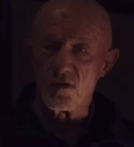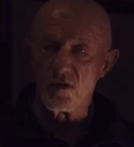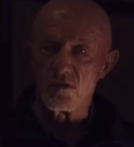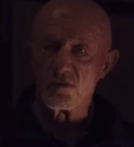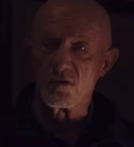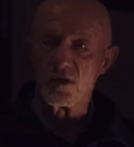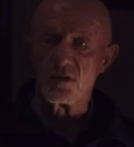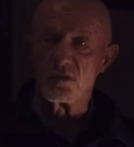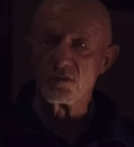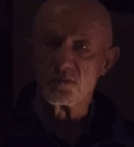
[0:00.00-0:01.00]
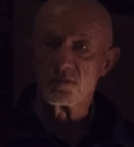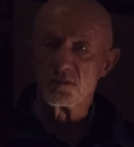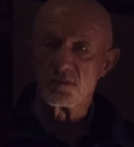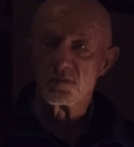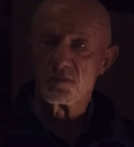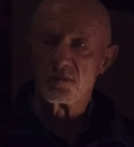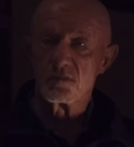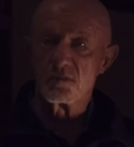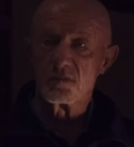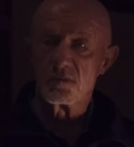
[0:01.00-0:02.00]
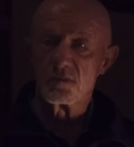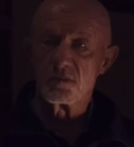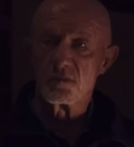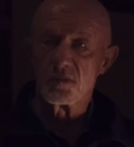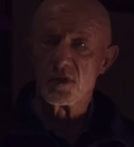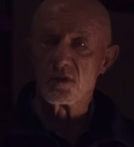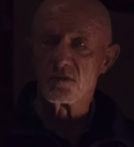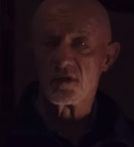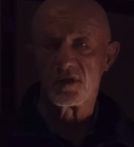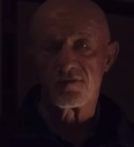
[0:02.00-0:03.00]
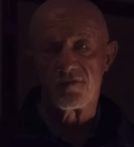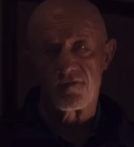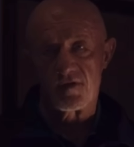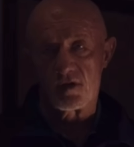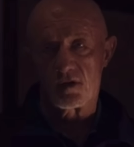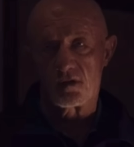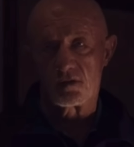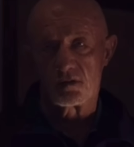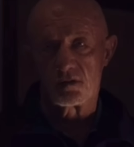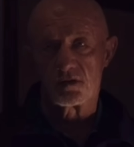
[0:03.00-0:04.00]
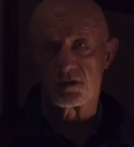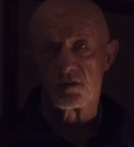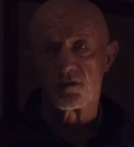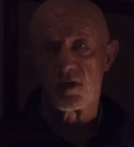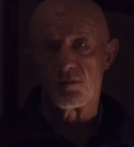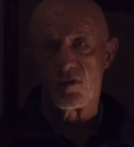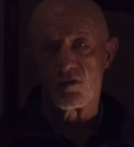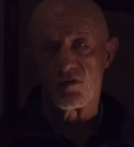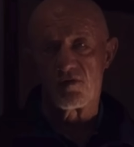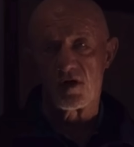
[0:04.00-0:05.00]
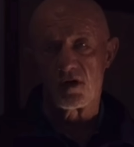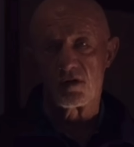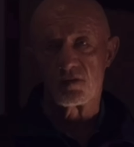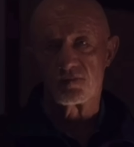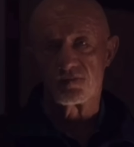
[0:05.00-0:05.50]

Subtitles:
like a kid in a candy store. He's at 96.2 and he can make a hell of a cup of coffee.